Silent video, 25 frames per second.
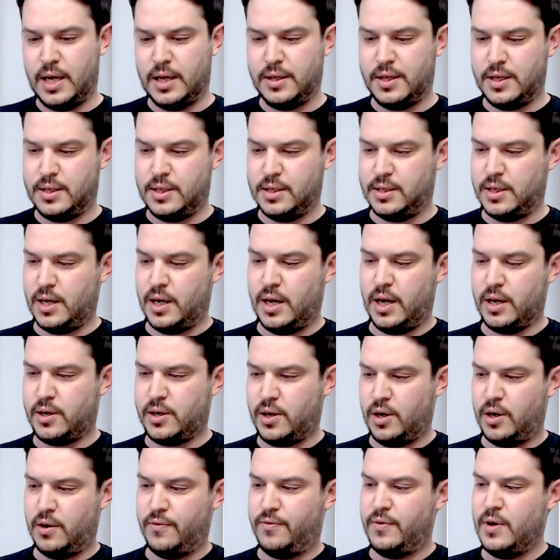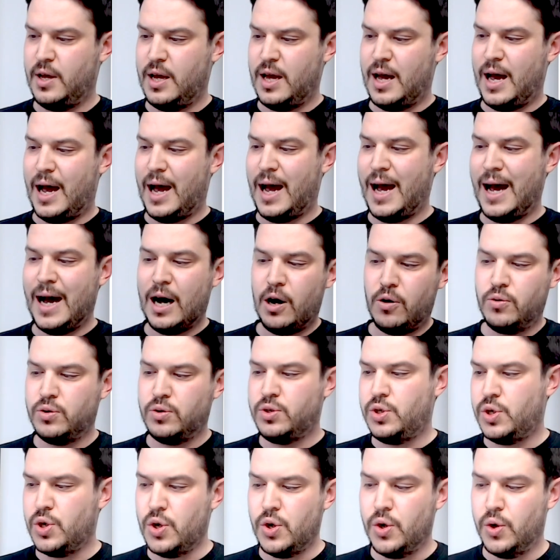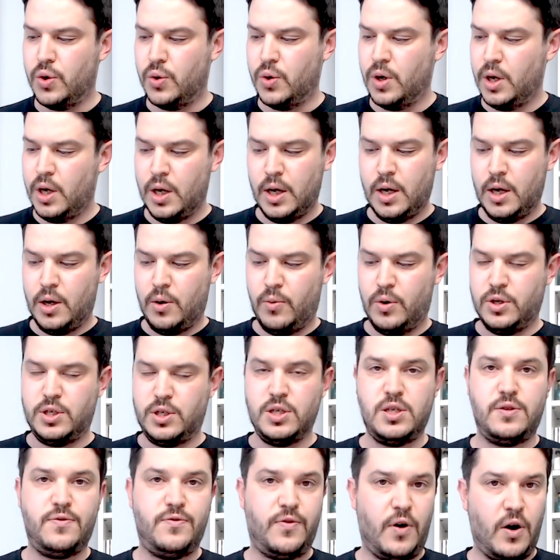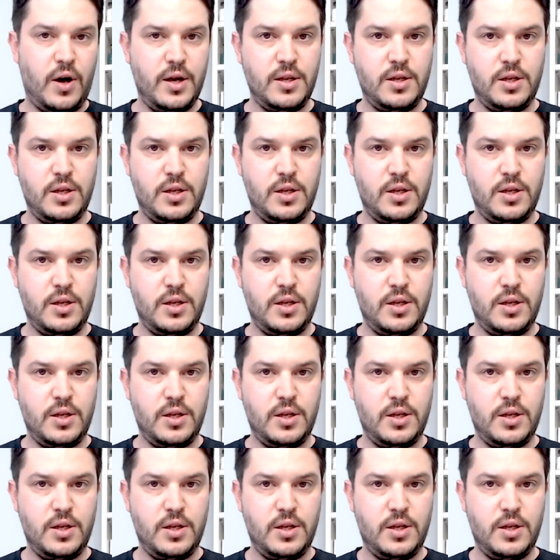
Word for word: This is a, a kind of how-to, which is fine.